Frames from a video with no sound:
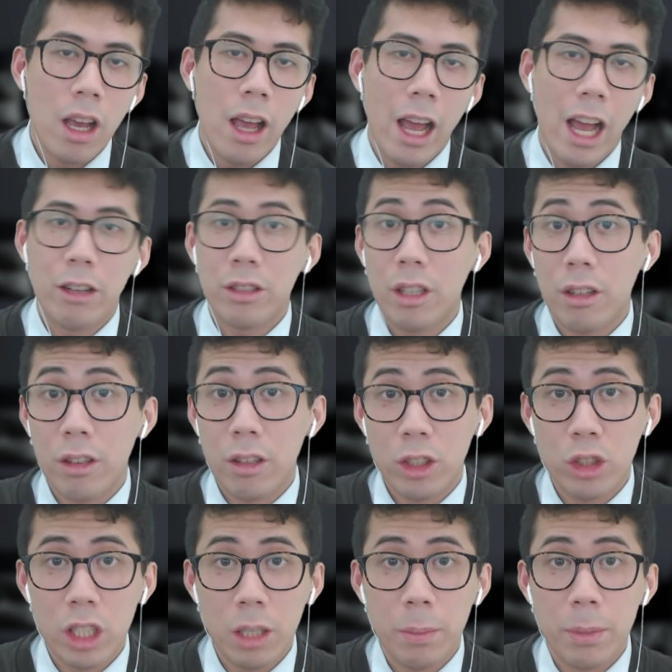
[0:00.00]
outside of the
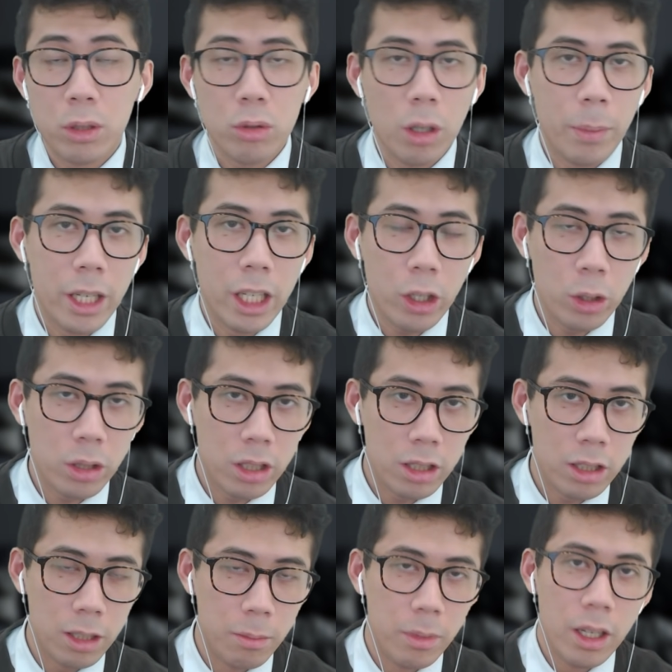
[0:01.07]
Shiba Swap
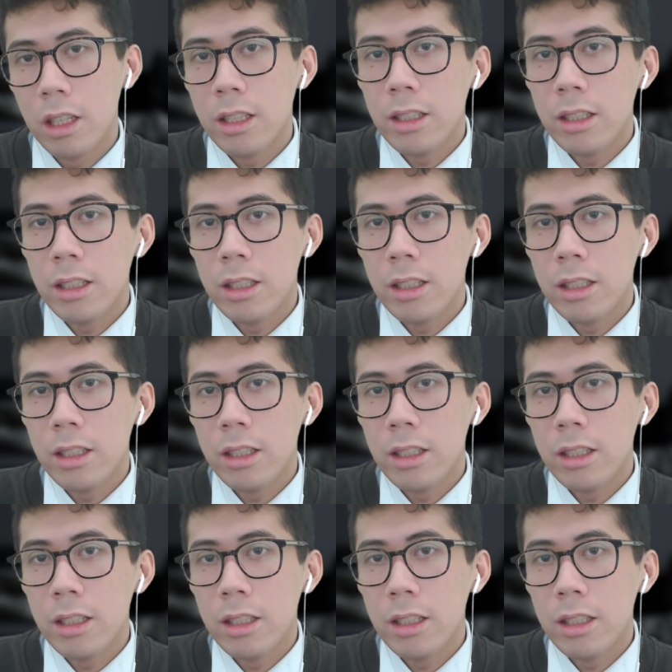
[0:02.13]
ecosystem.